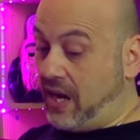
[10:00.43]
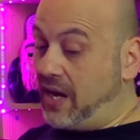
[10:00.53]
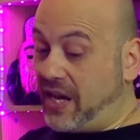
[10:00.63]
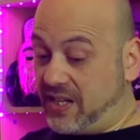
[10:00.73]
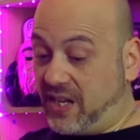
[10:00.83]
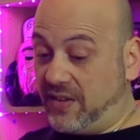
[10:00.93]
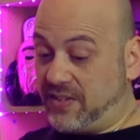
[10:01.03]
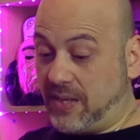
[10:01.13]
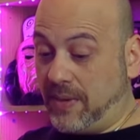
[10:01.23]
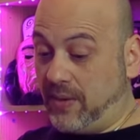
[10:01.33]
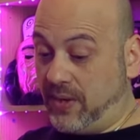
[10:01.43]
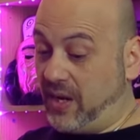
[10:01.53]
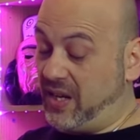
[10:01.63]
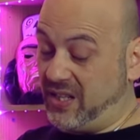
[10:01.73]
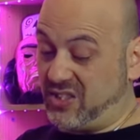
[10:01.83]
I had it kind of same area.
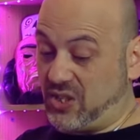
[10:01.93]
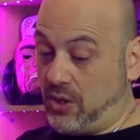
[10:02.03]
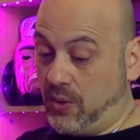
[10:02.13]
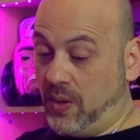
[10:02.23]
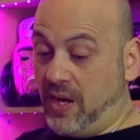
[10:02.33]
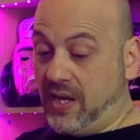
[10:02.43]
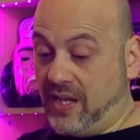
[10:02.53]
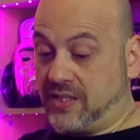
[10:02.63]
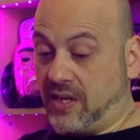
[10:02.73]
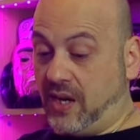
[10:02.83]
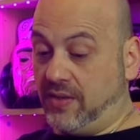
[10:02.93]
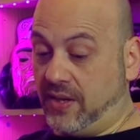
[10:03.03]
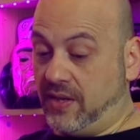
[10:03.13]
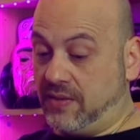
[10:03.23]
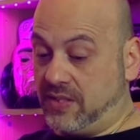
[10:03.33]
I had two. It's
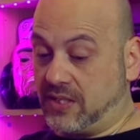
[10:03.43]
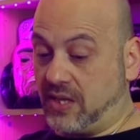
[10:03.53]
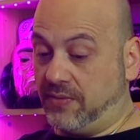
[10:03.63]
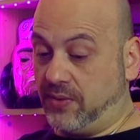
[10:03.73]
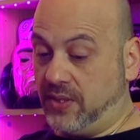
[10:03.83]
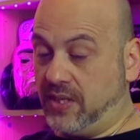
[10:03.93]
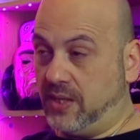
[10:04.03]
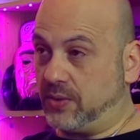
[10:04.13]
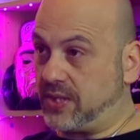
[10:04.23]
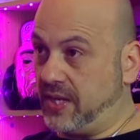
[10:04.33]
either discovering Neil's